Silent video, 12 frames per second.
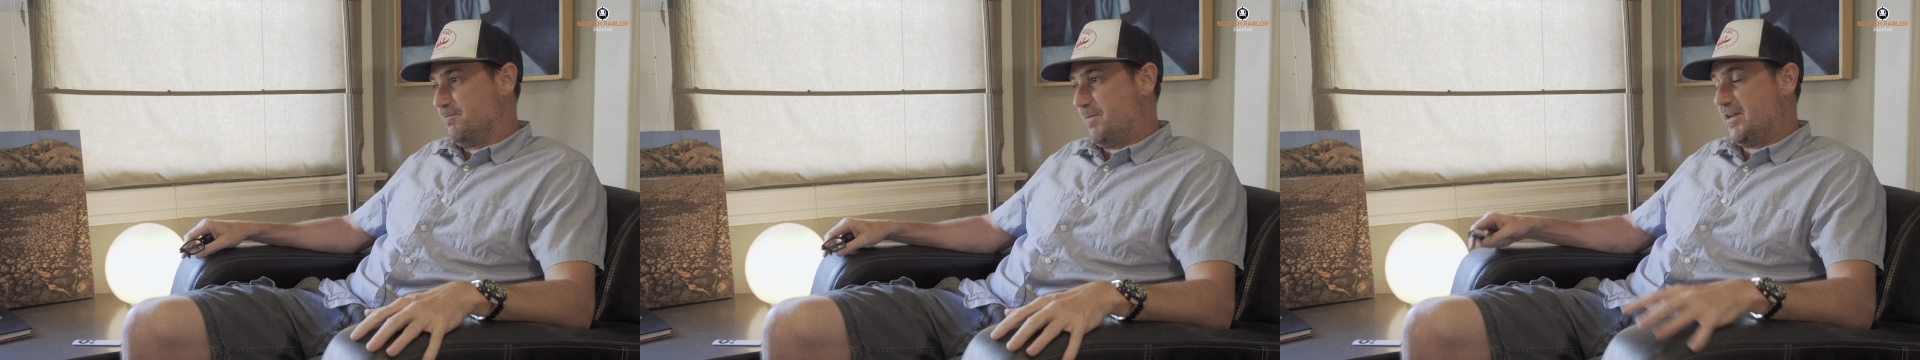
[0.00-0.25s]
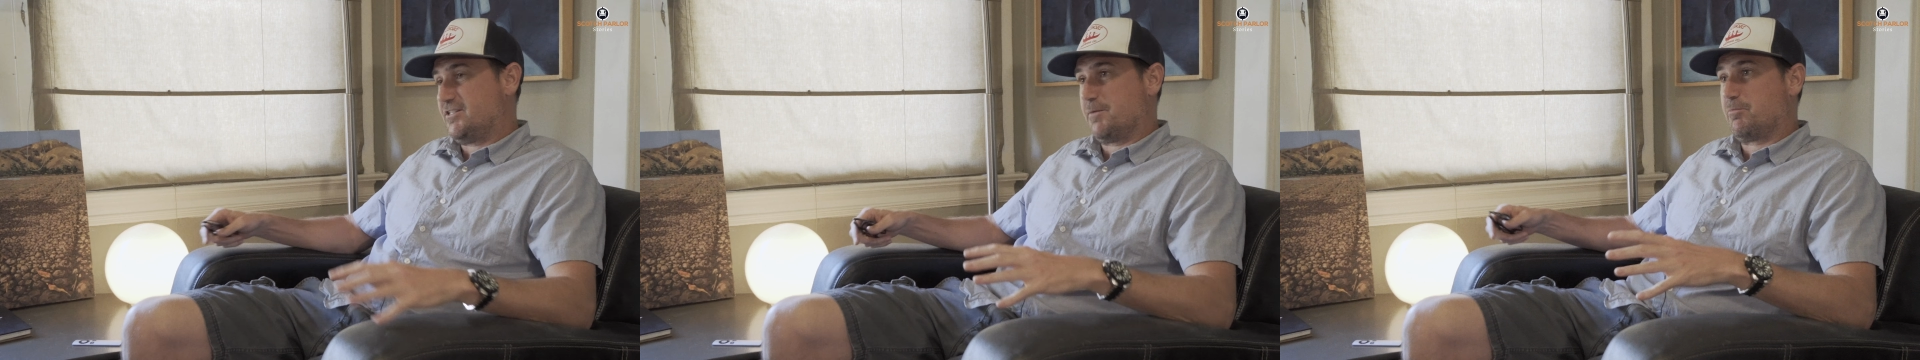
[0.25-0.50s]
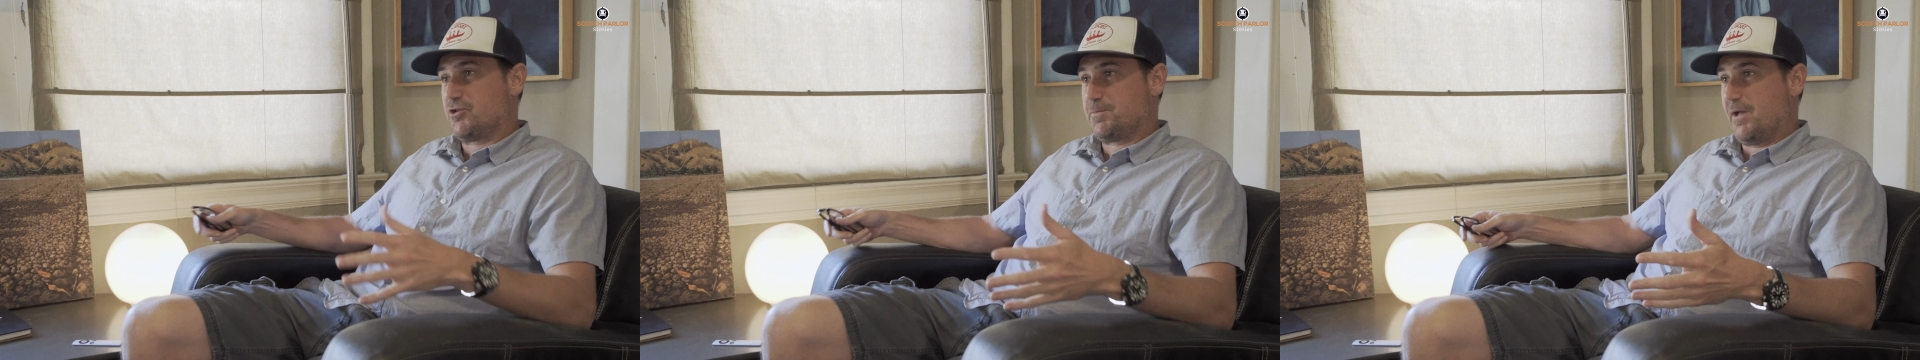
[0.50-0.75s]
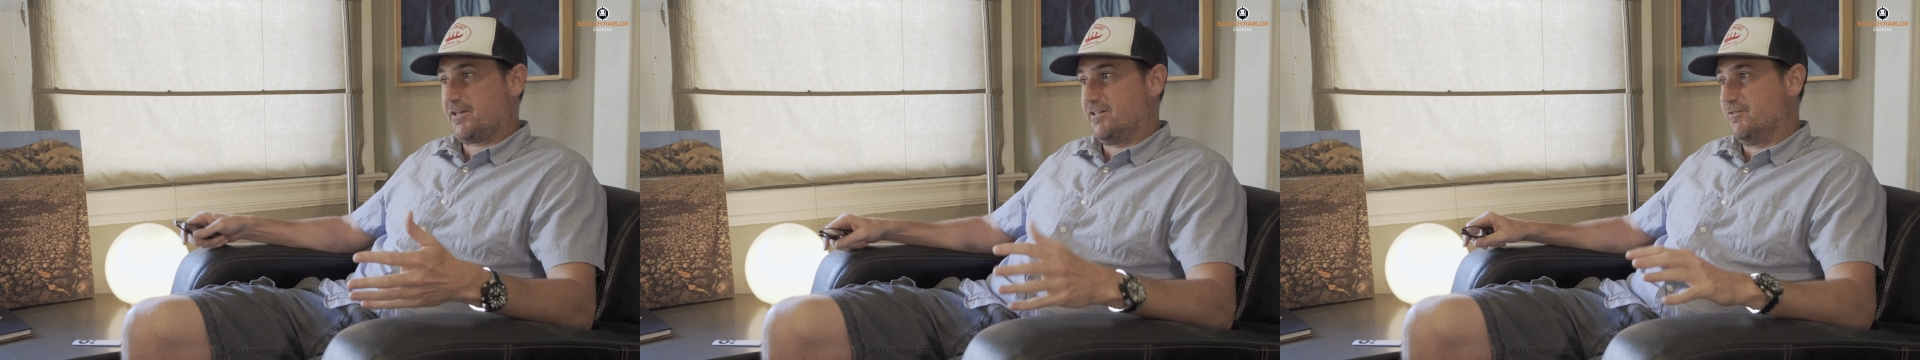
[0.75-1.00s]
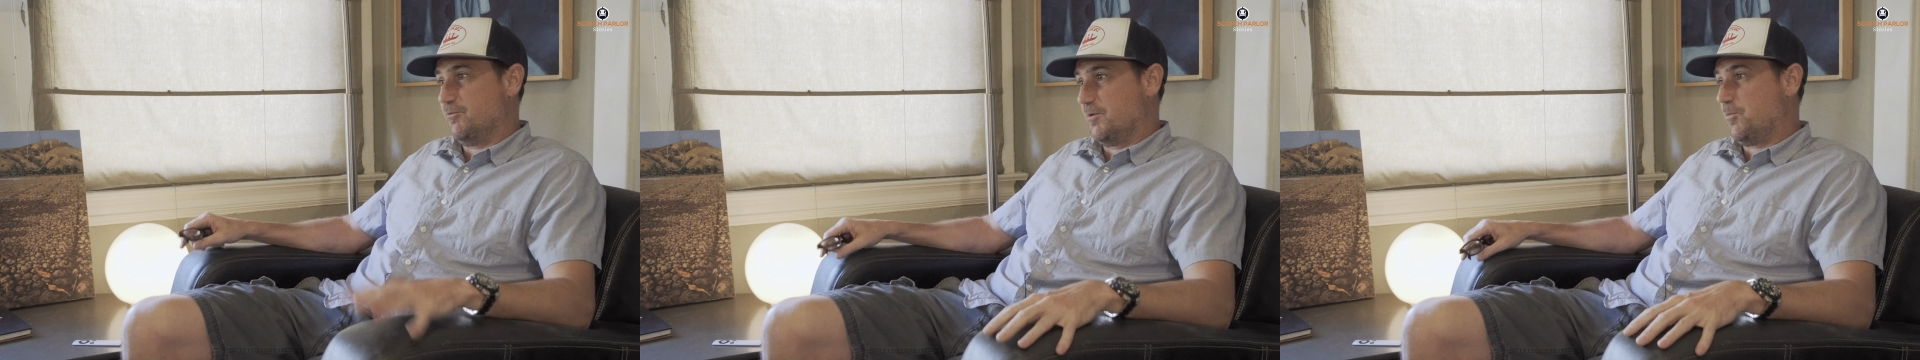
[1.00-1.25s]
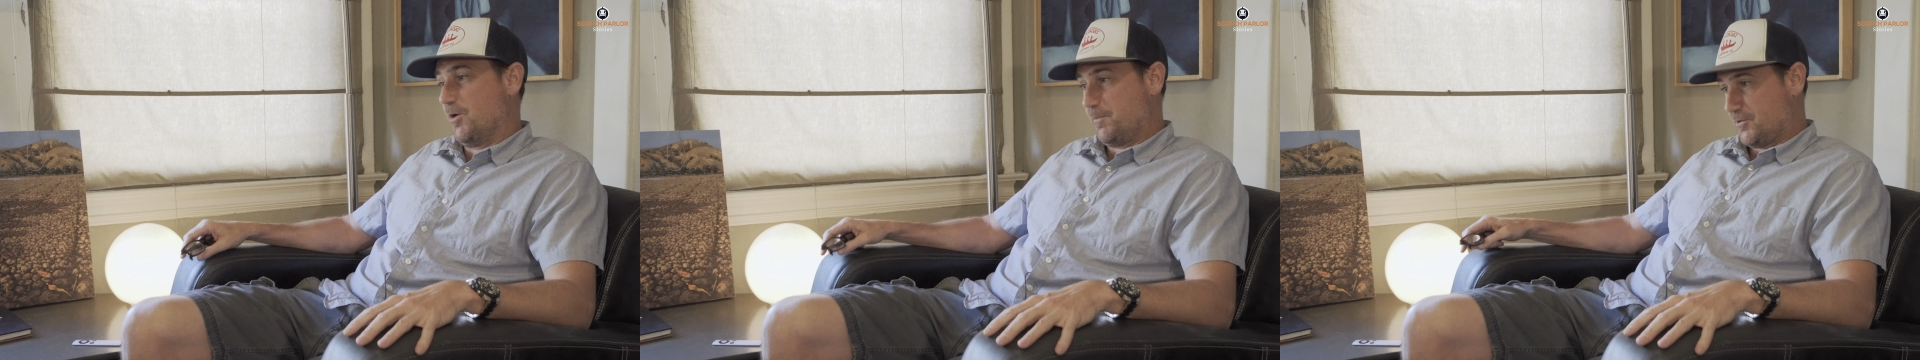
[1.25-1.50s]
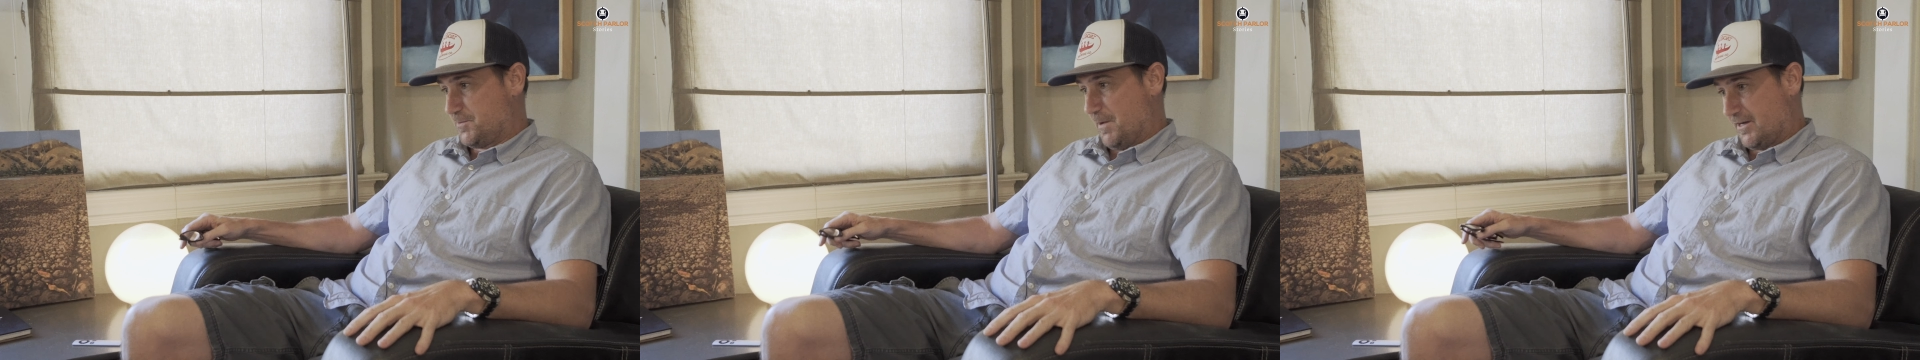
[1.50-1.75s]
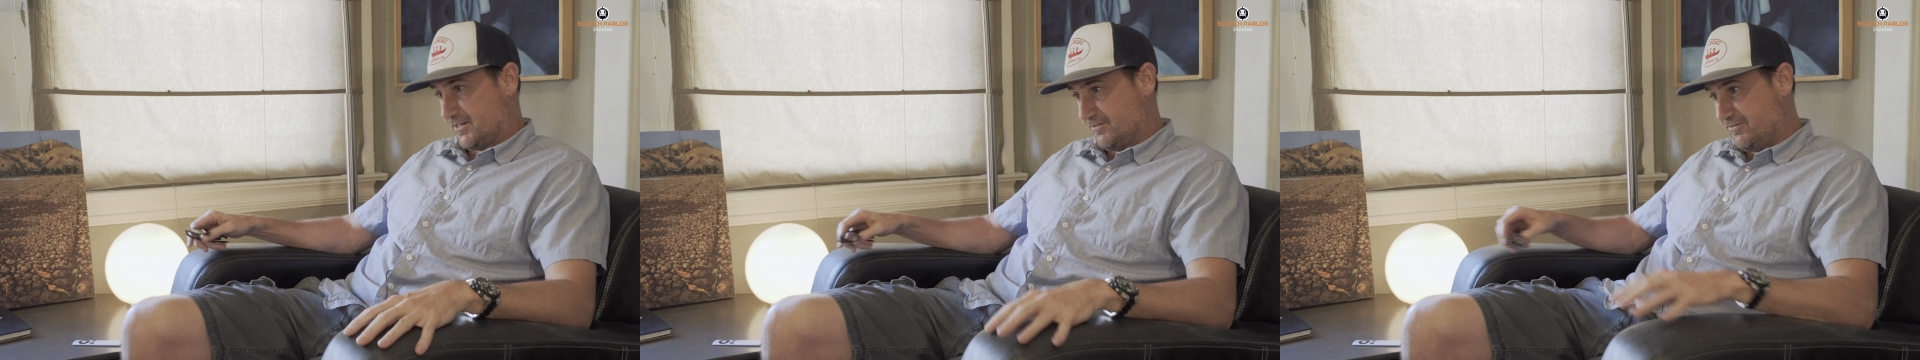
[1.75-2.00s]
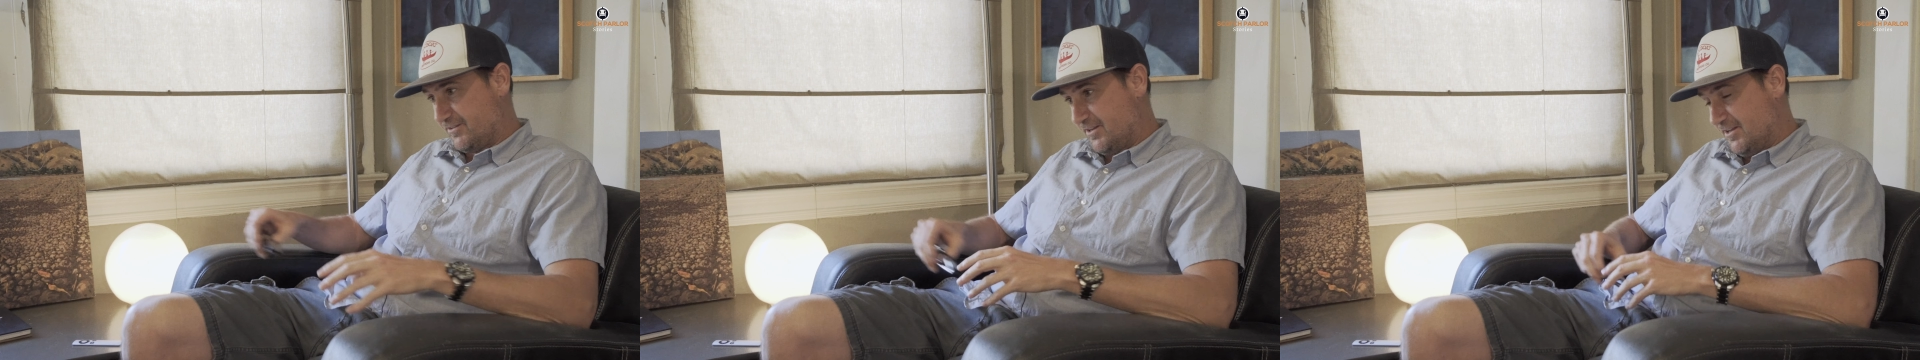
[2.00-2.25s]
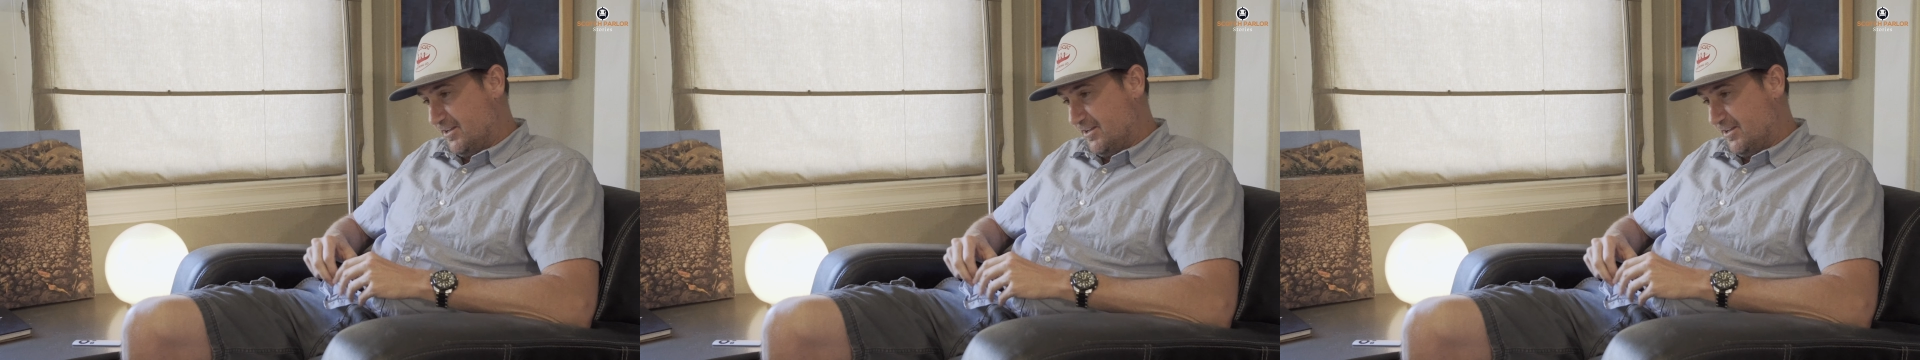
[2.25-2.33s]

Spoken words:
basic perspective, one-point perspective,